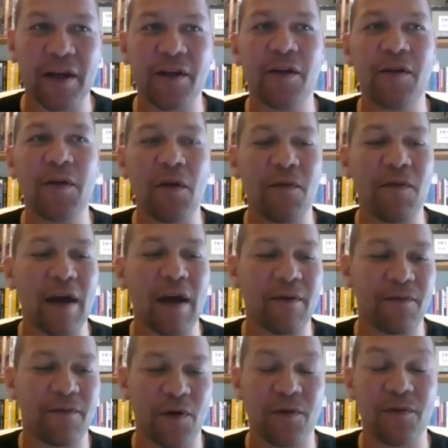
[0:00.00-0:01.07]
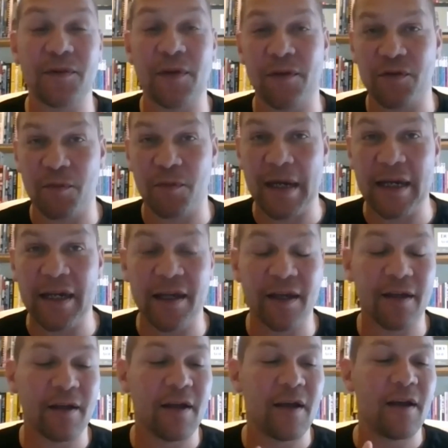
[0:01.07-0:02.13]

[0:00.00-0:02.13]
And you do that through social media.